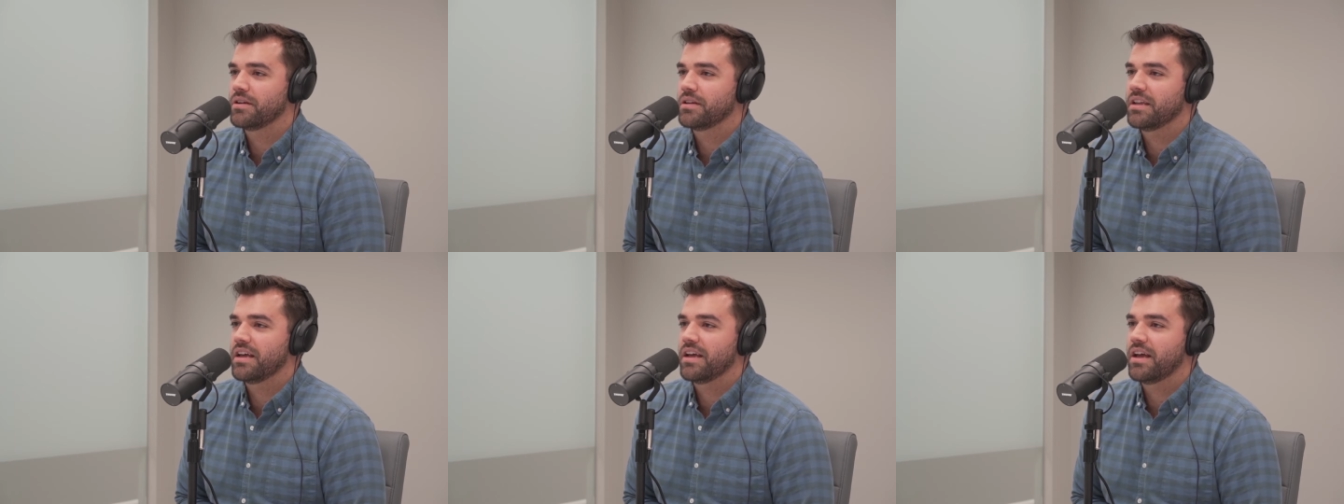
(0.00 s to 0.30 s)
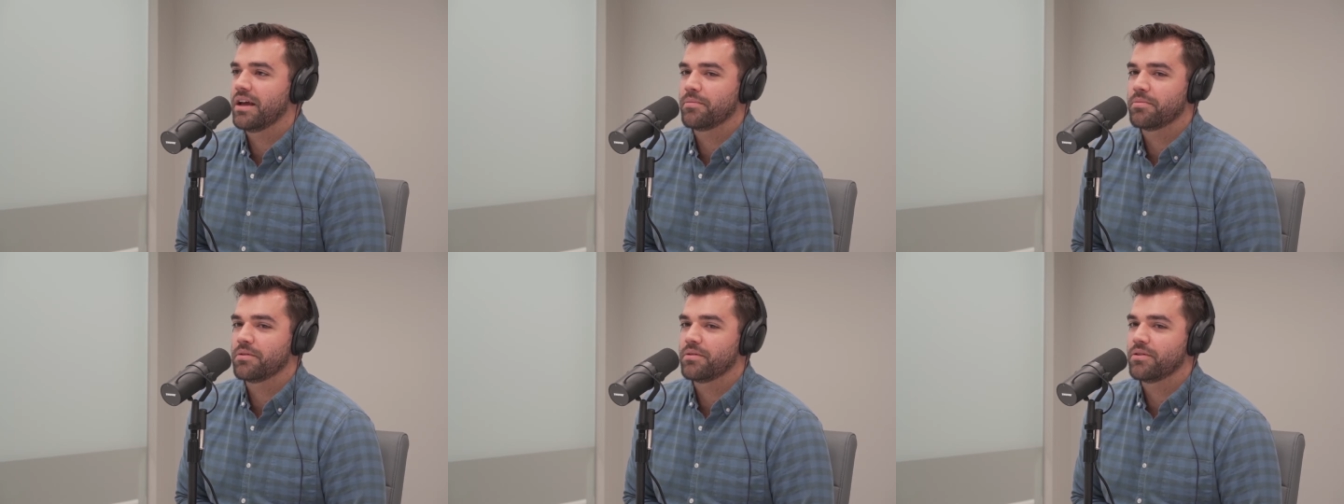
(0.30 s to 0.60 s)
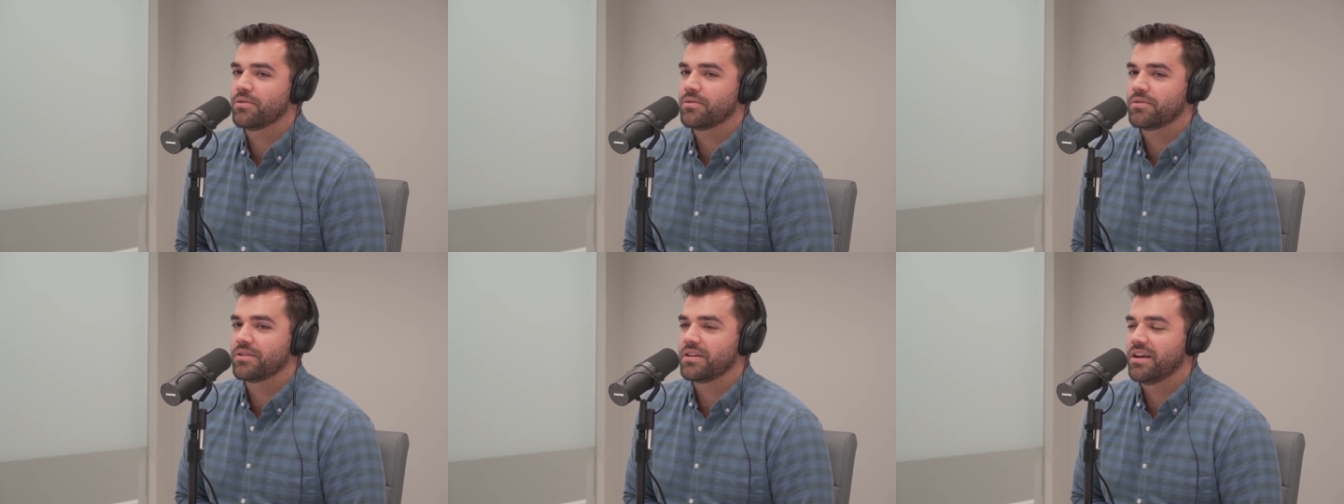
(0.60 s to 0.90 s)
and that happened
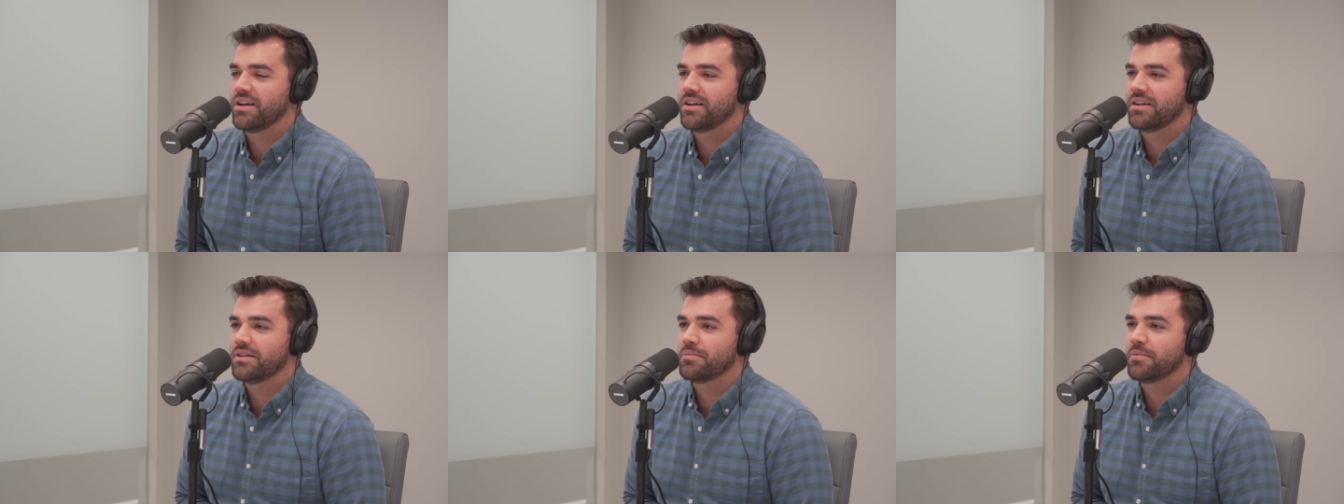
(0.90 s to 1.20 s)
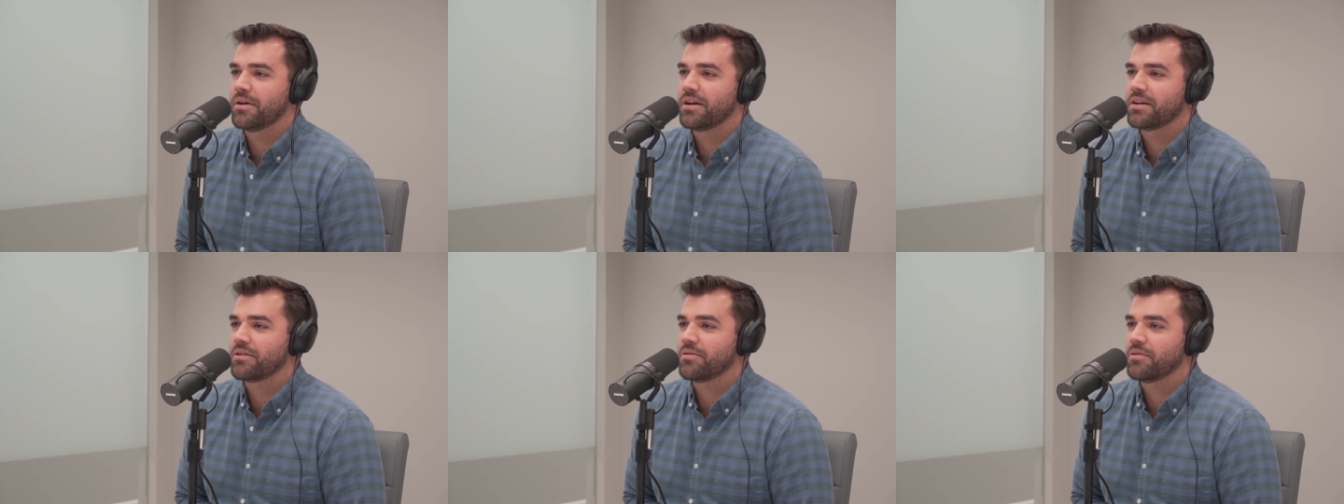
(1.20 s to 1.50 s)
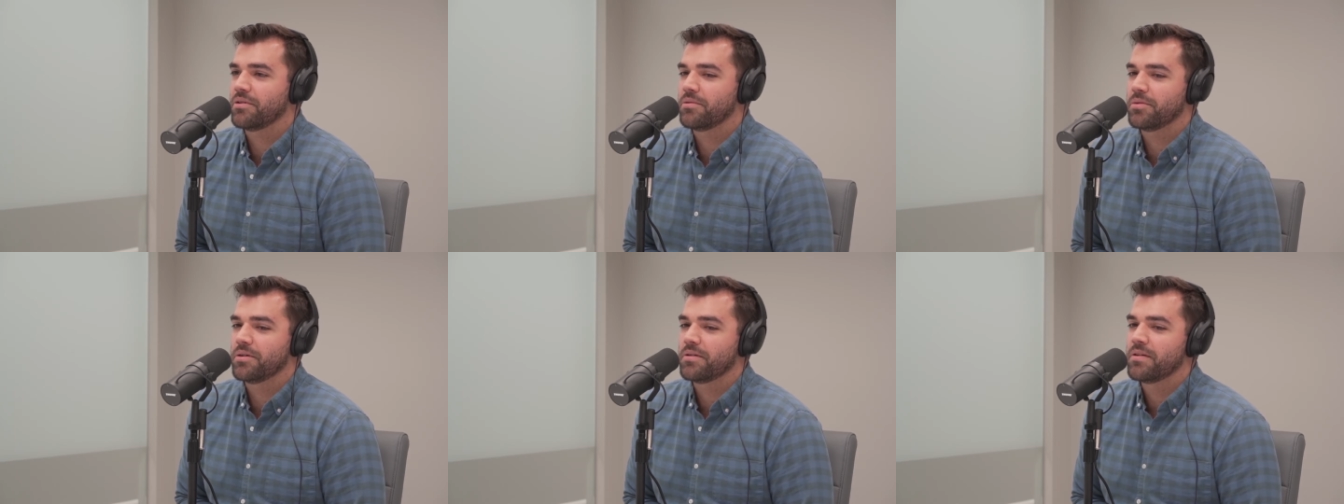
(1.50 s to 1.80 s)
early on in my
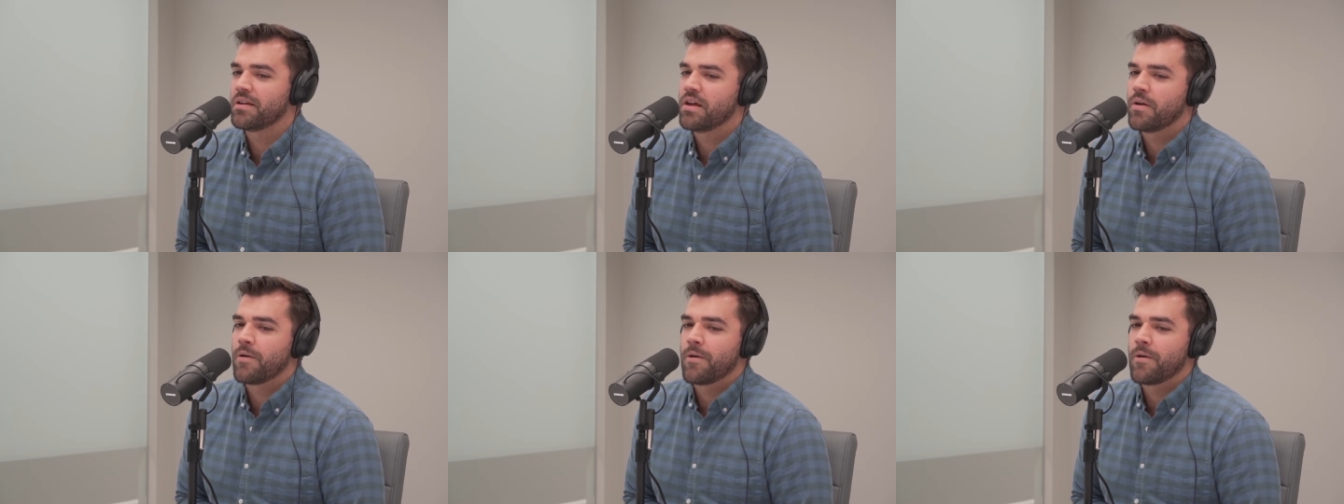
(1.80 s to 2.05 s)
career. But